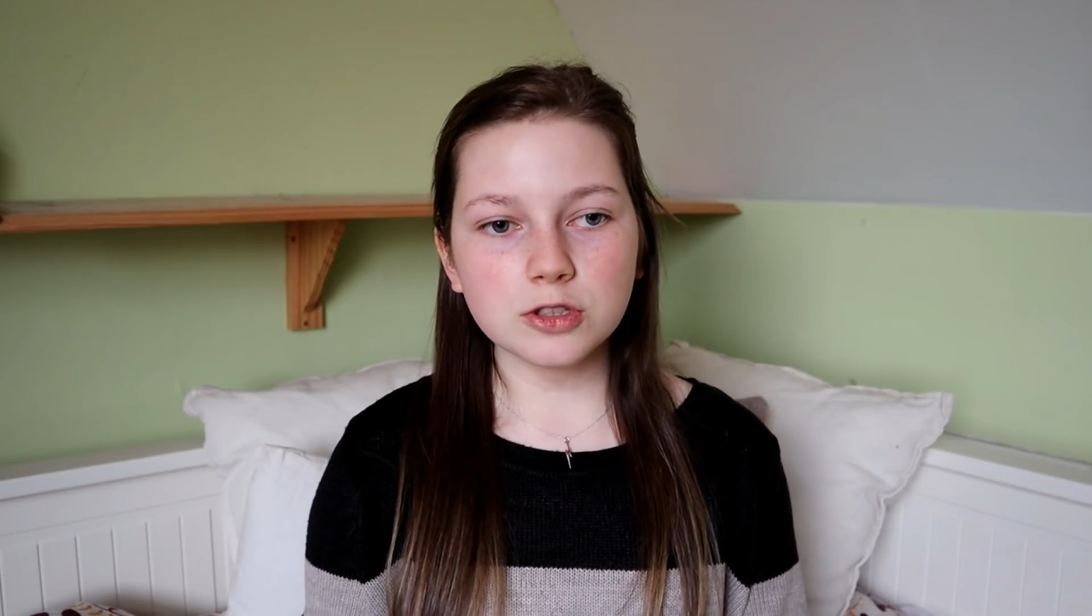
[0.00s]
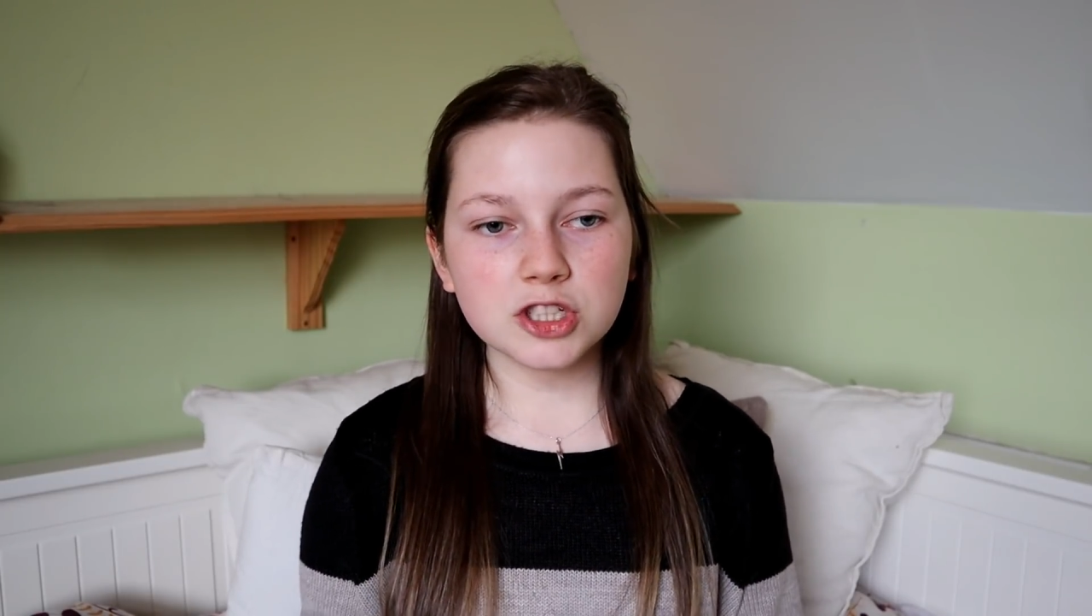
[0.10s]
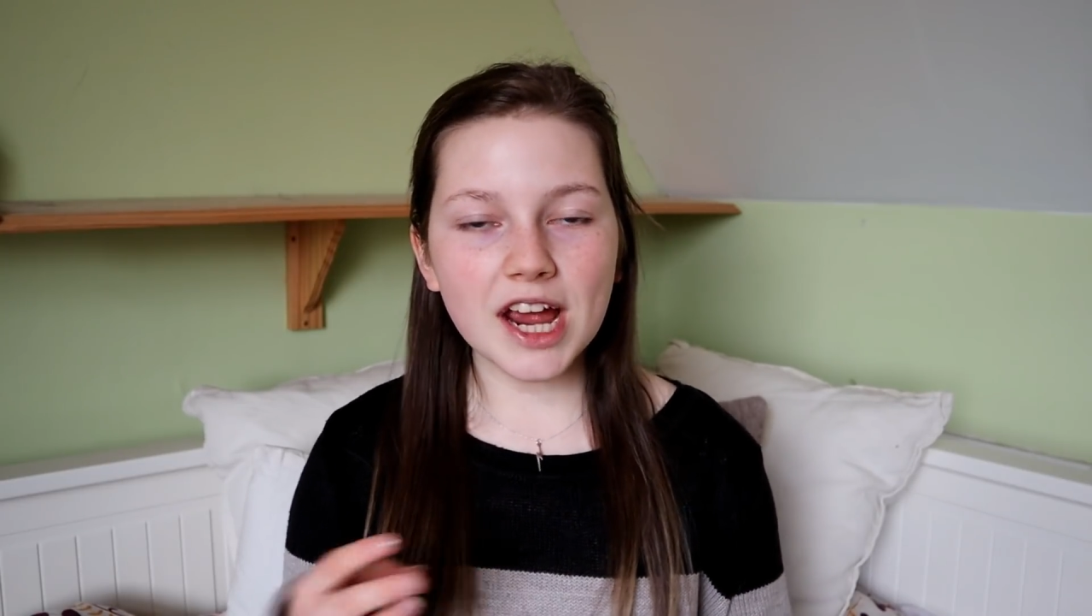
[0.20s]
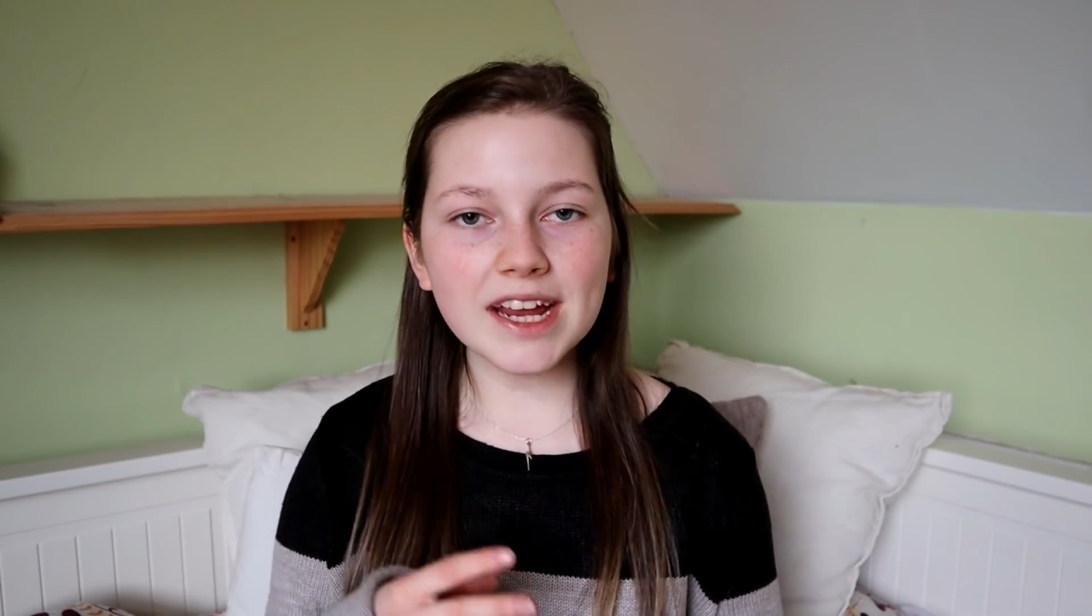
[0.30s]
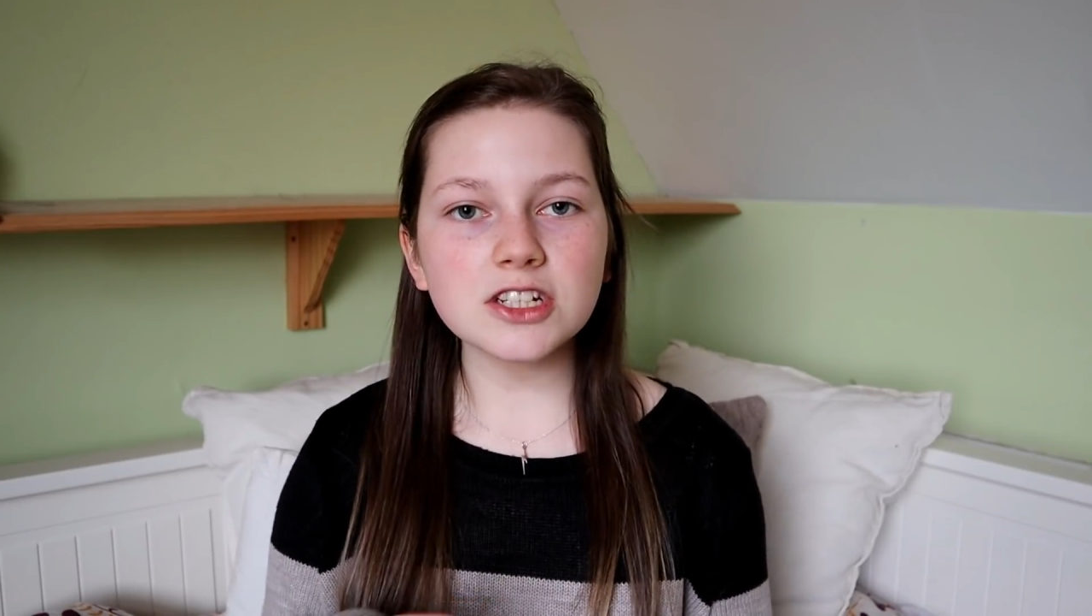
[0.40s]

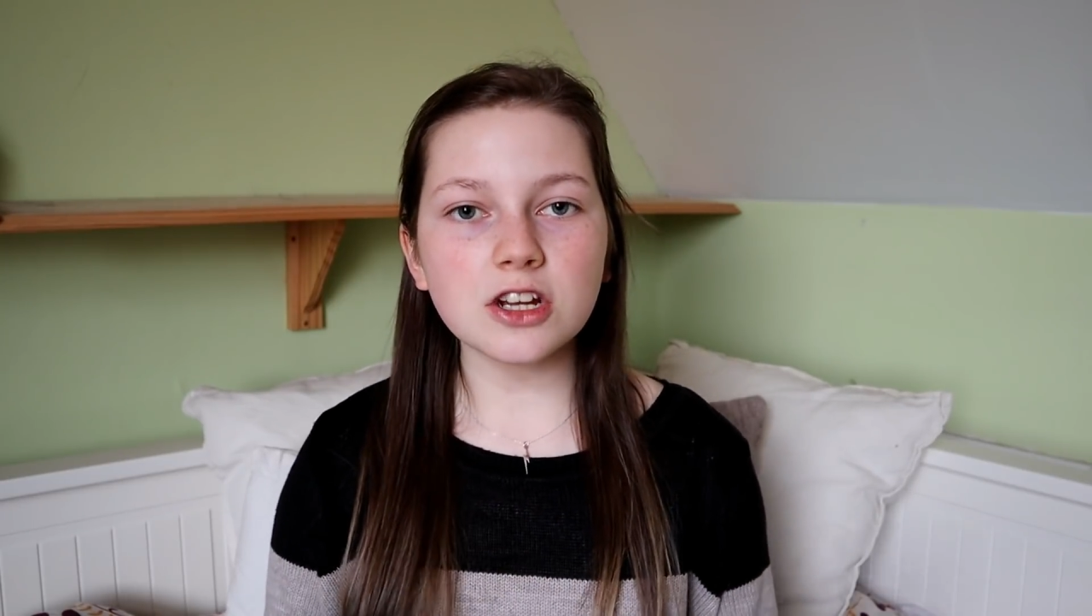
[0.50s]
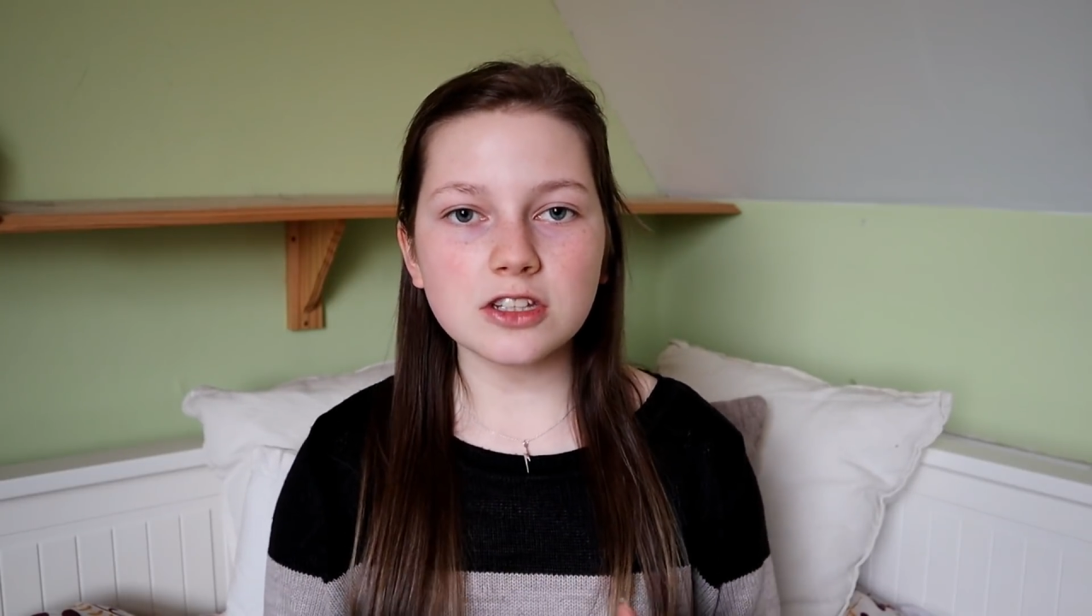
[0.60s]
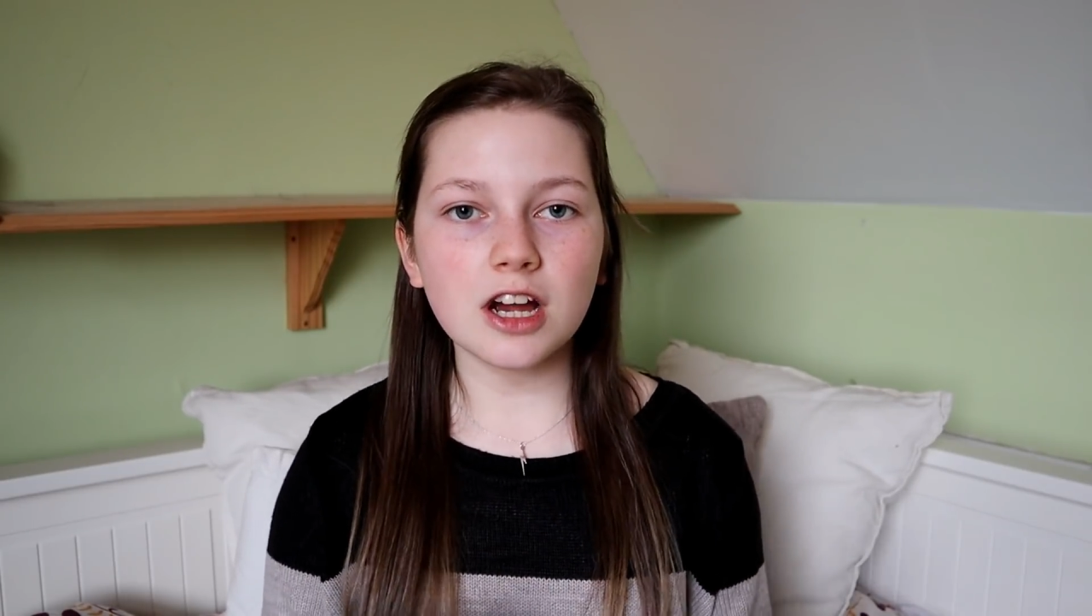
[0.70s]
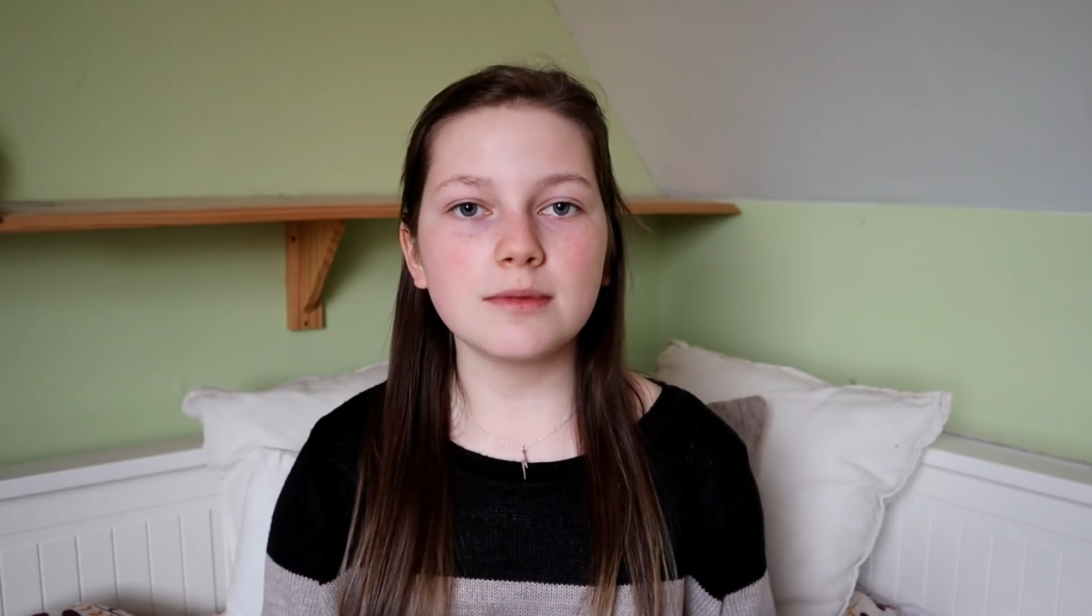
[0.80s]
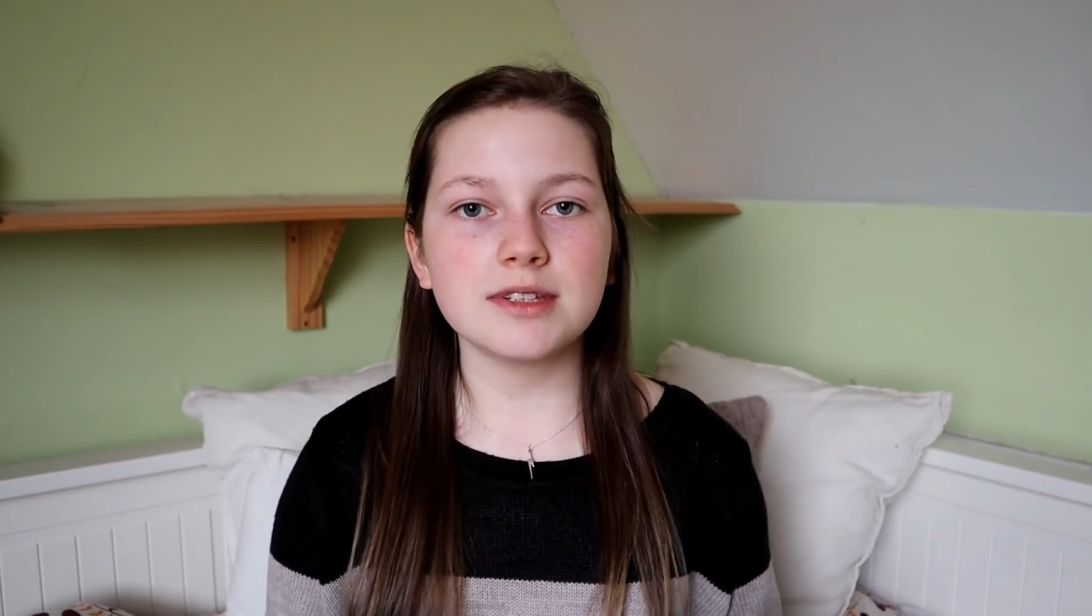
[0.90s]
changed our
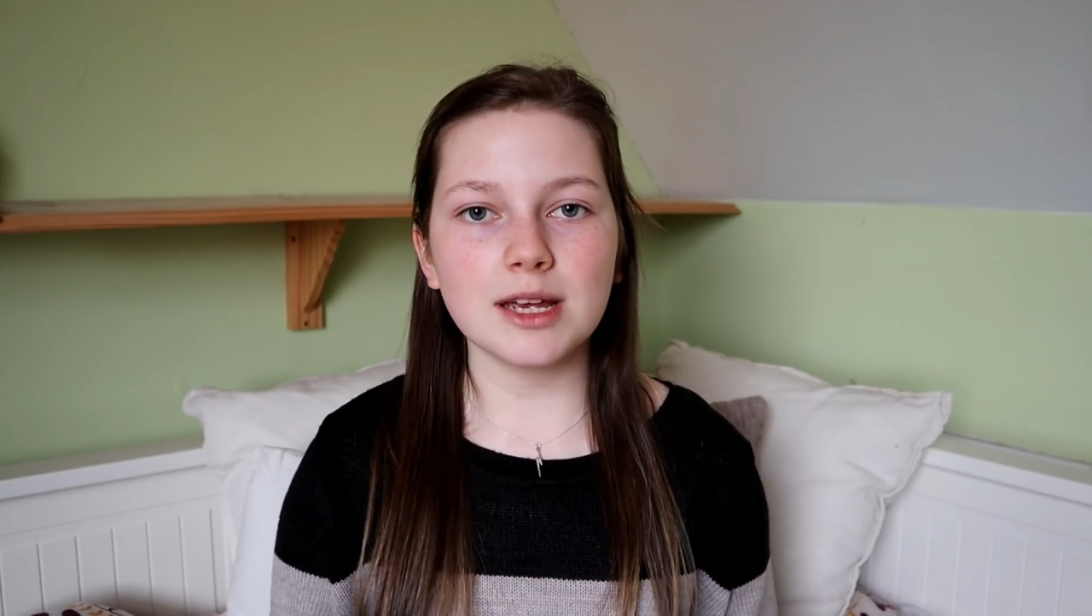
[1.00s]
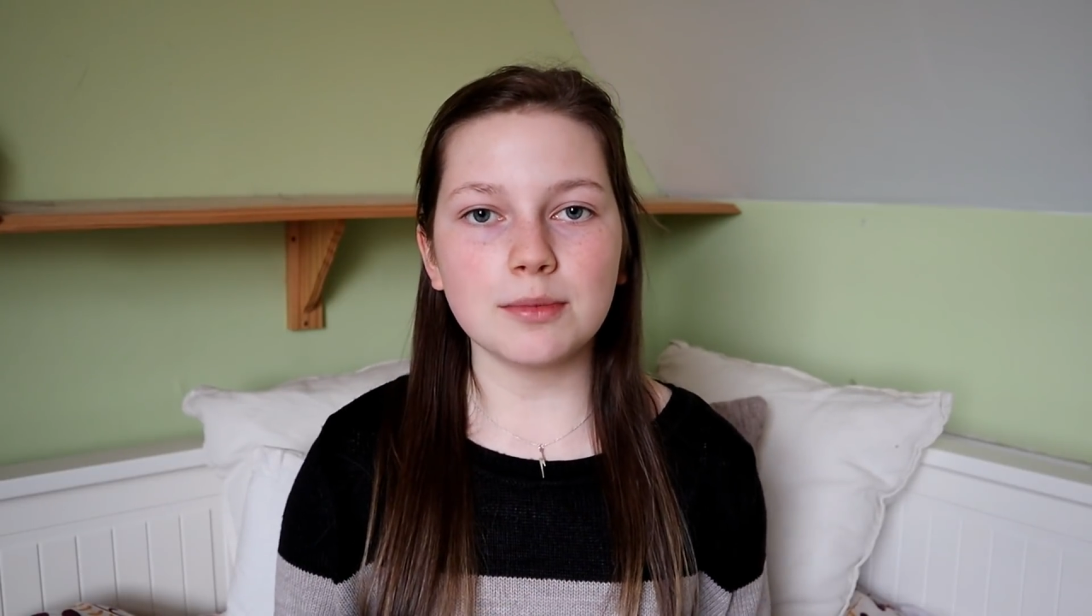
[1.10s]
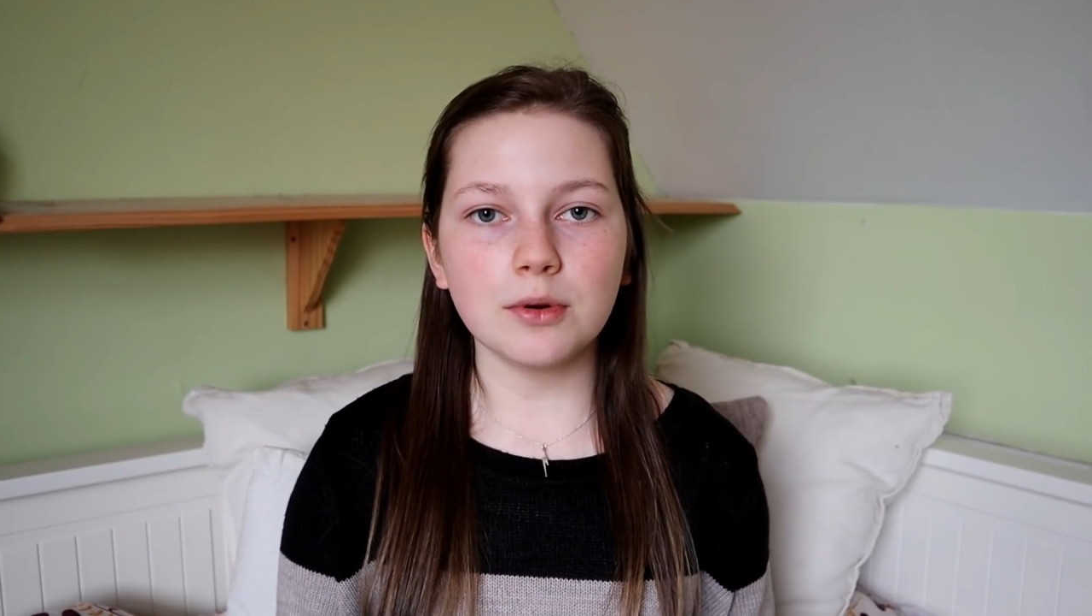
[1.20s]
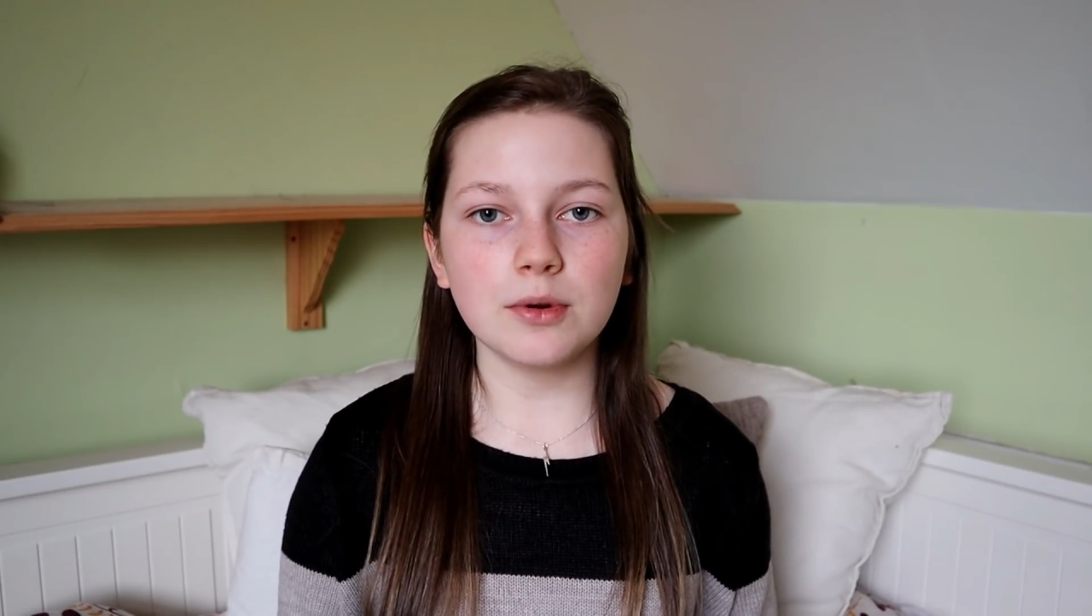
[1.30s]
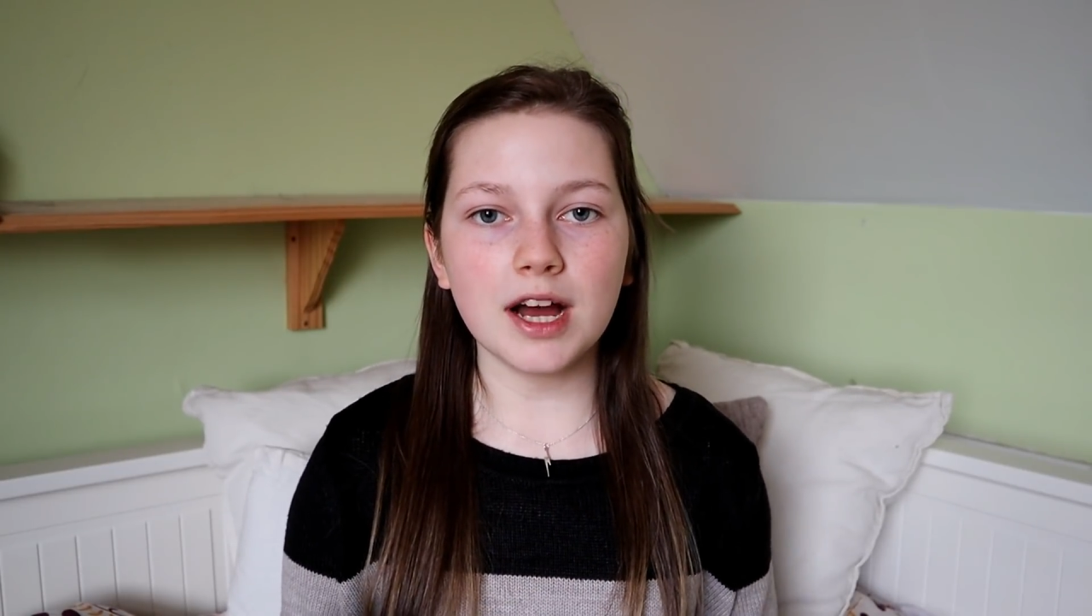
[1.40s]
timetable,